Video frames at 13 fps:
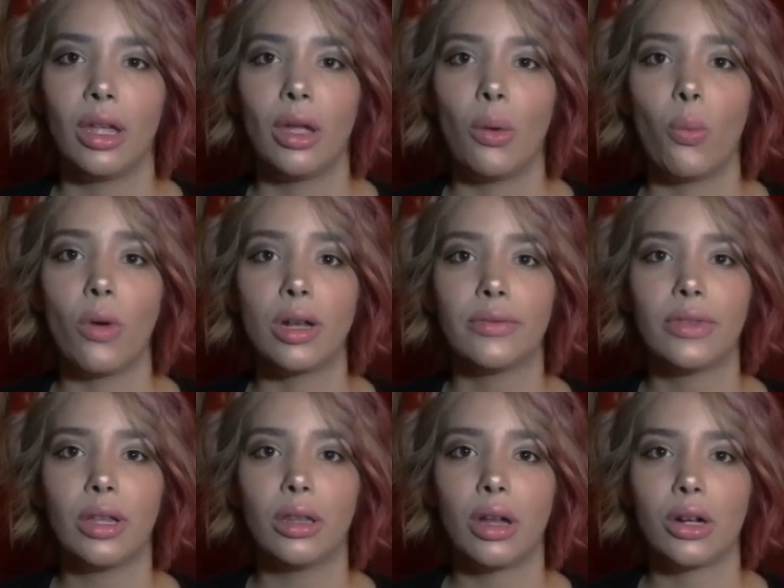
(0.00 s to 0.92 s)
One of
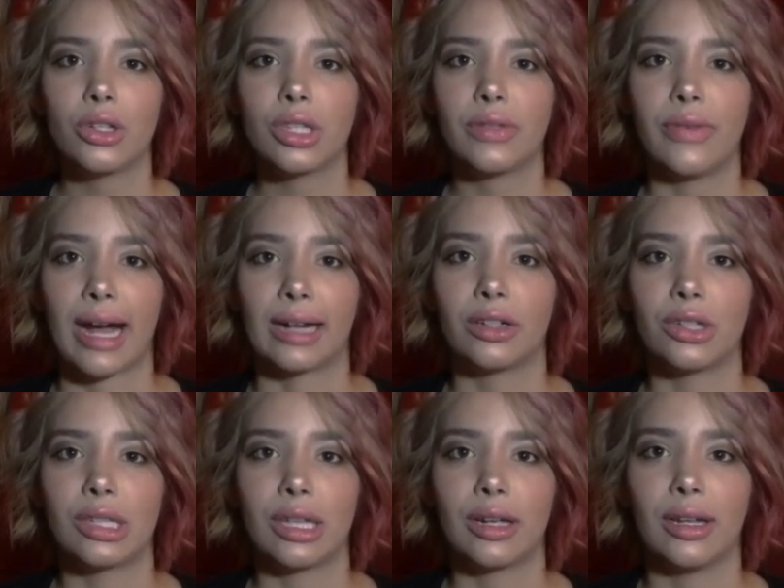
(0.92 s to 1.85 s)
the largest
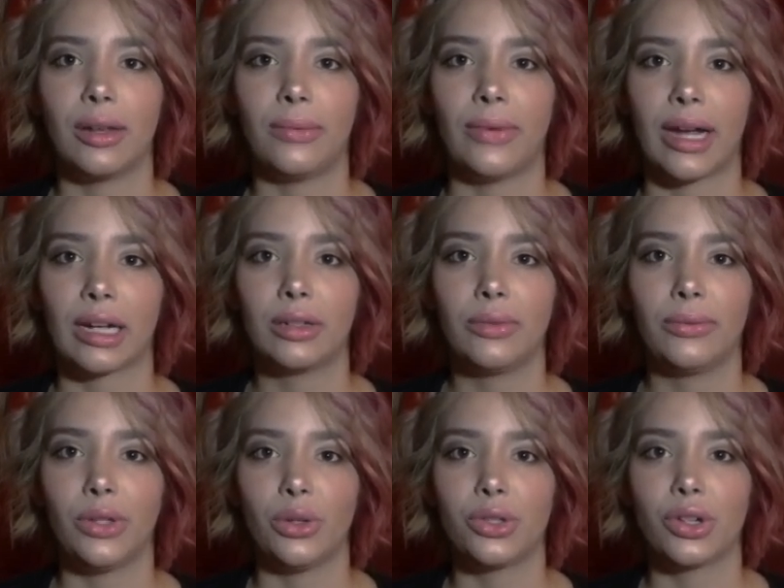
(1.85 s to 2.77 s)
factors that could affect
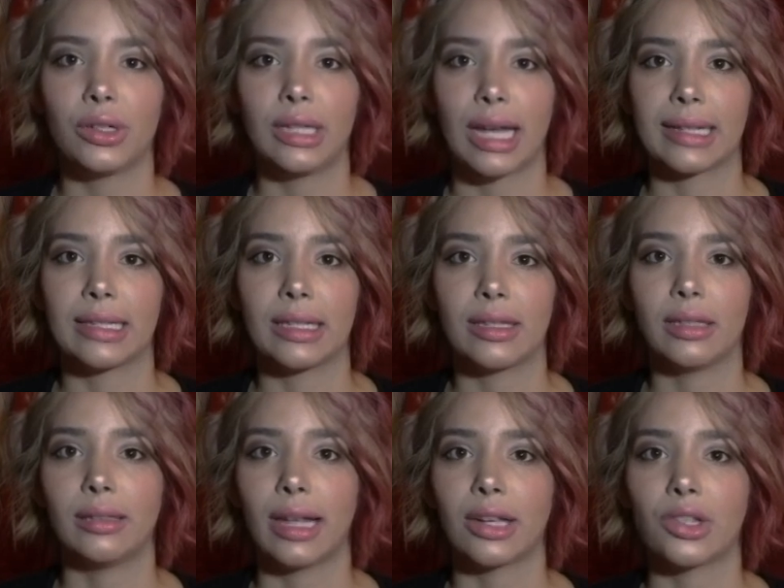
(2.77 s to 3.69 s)
future Texas
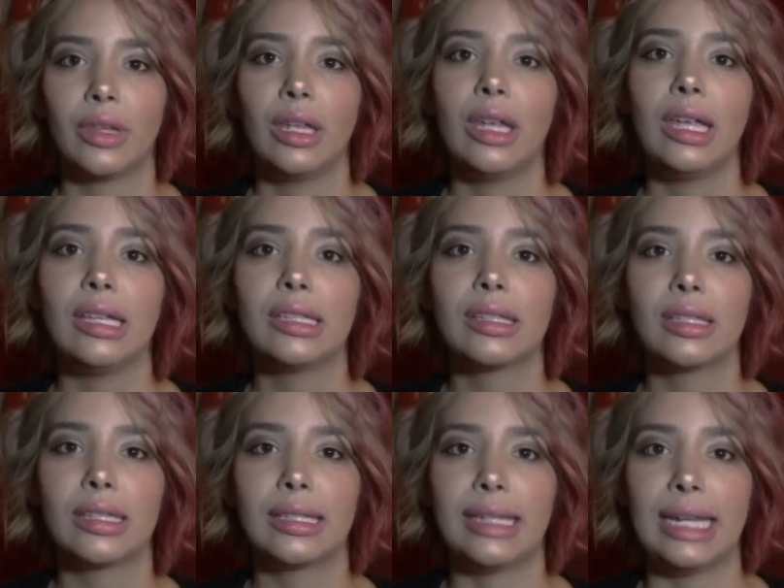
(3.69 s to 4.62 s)
elections is the
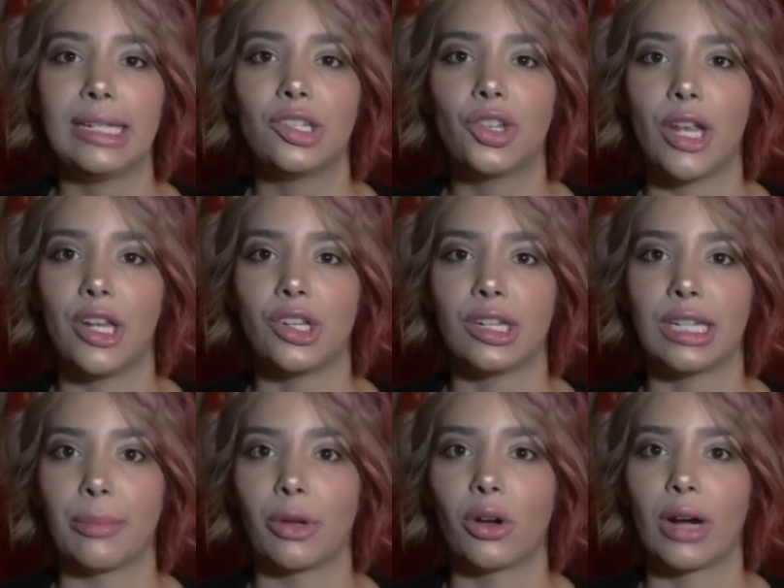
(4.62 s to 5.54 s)
state's changing
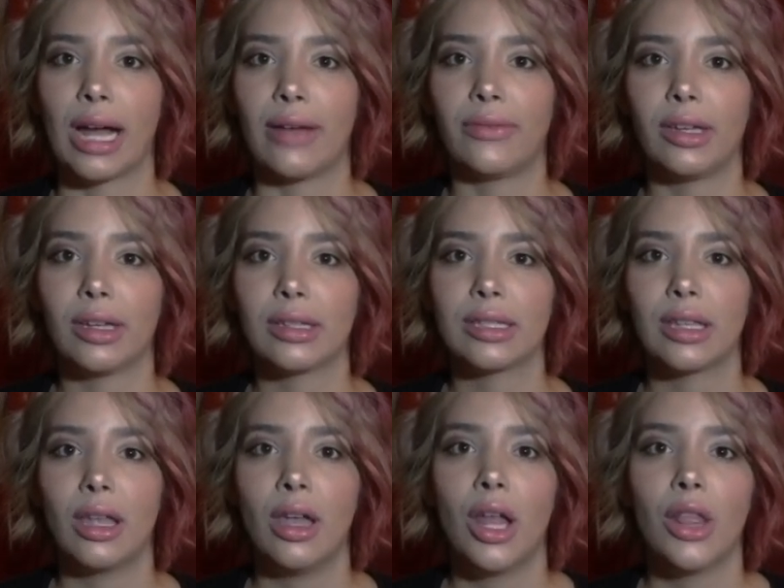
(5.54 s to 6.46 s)
demographics.
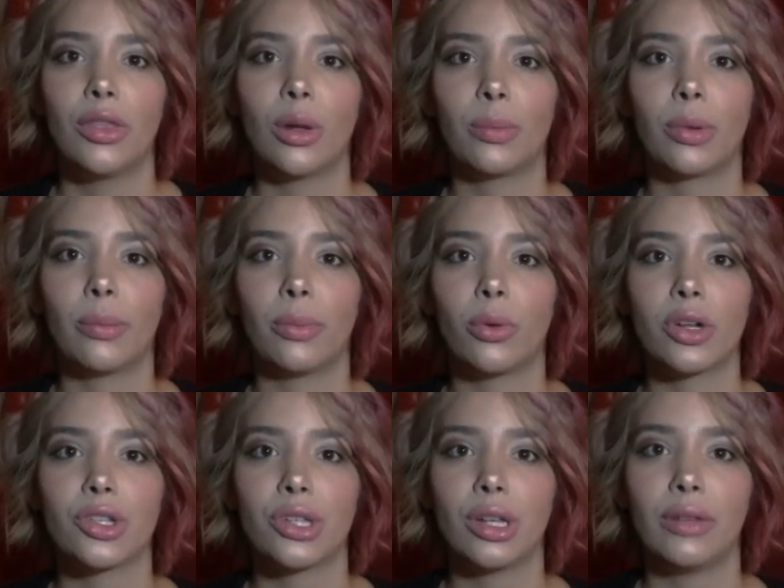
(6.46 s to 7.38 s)
The
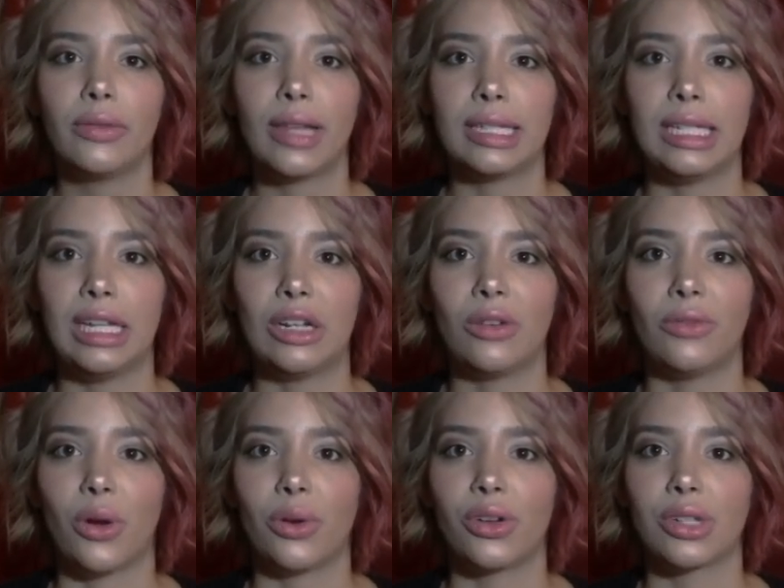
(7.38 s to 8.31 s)
proportion of Latino
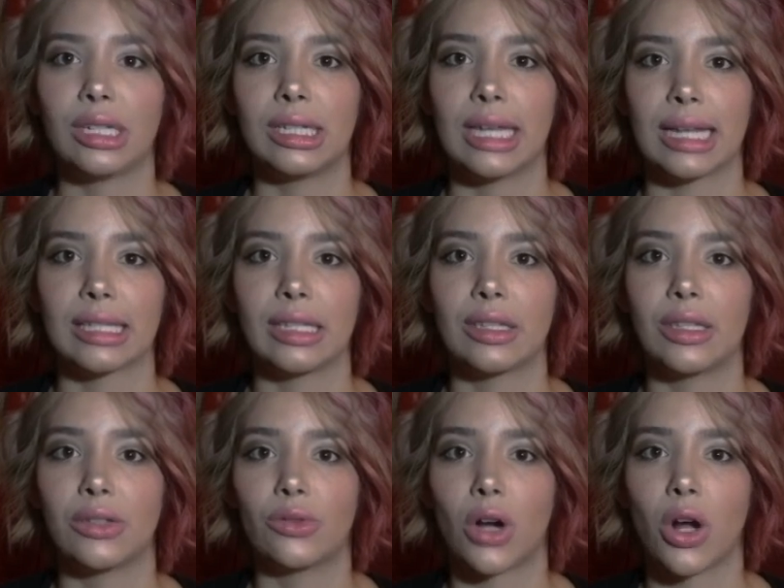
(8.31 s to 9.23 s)
voters in Texas
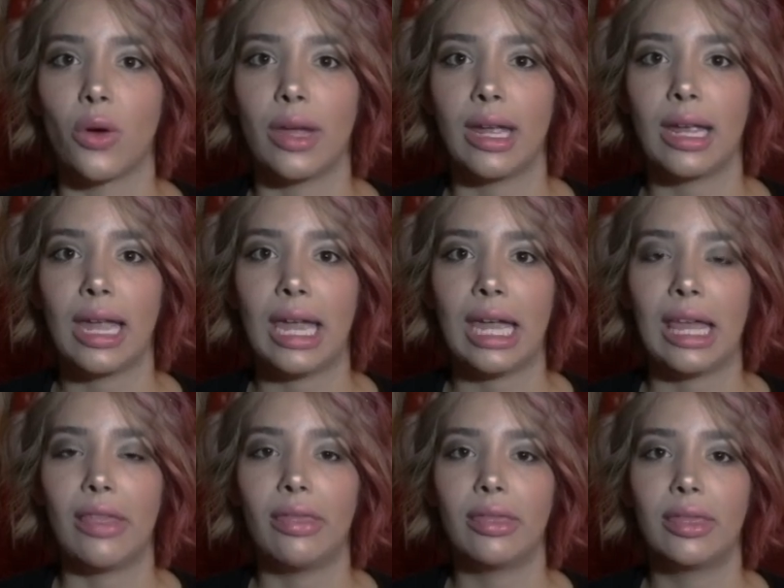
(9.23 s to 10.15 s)
is growing, and